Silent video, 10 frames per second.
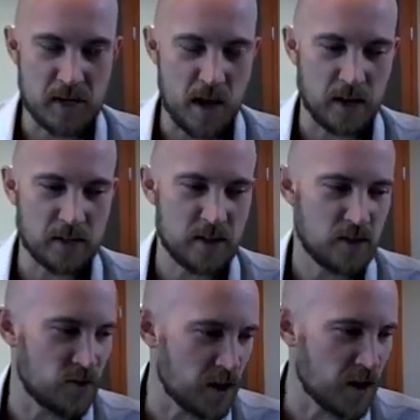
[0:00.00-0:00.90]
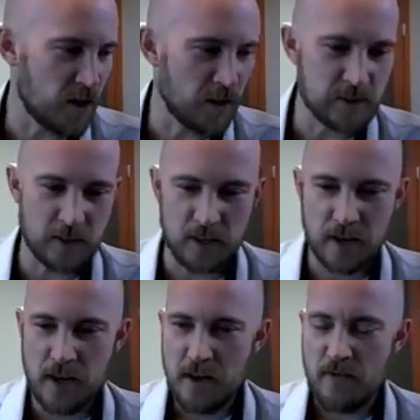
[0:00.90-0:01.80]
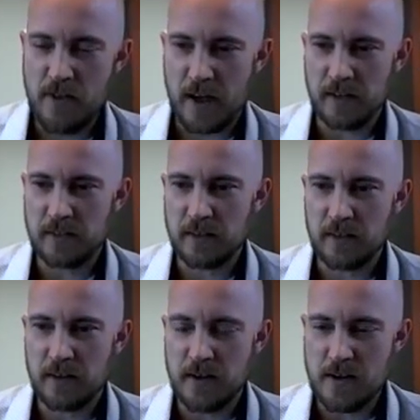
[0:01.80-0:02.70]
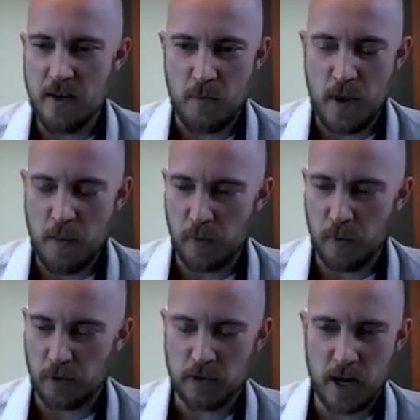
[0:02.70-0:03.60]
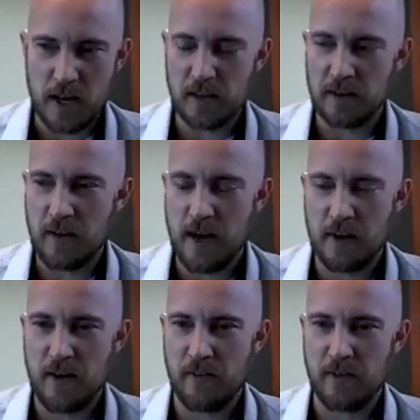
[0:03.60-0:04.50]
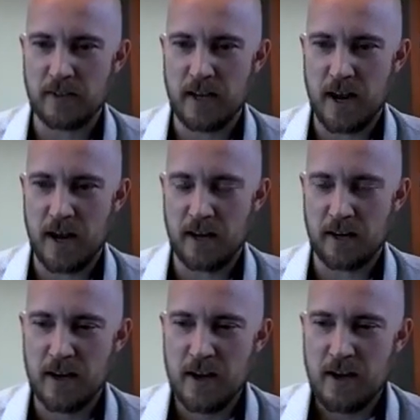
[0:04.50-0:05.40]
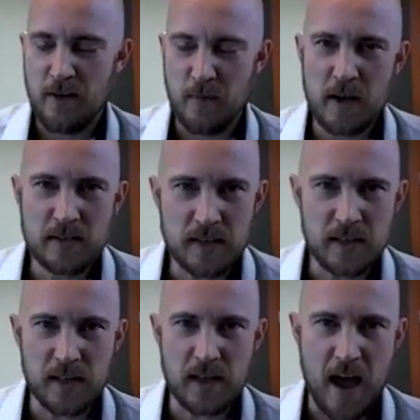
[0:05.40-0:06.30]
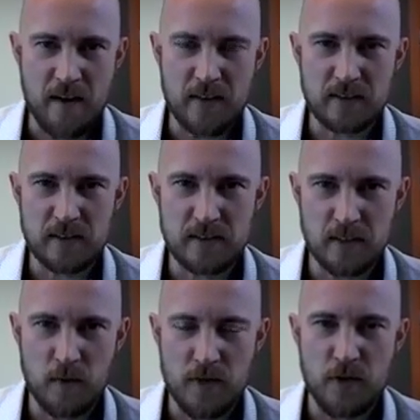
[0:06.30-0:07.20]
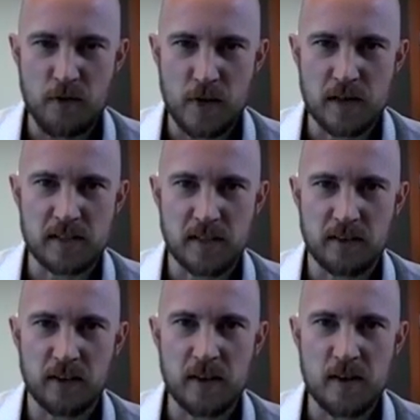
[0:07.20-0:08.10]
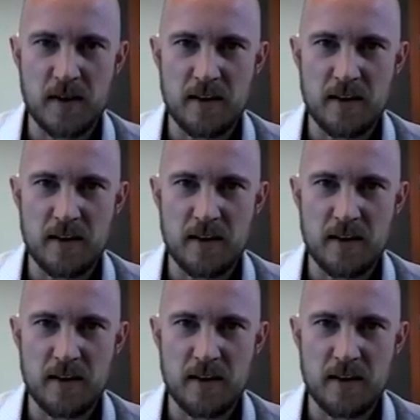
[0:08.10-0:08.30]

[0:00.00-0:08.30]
eccentric character that people are trying to get their head around this guy, and they're basically having to deal with the risk that they're going to be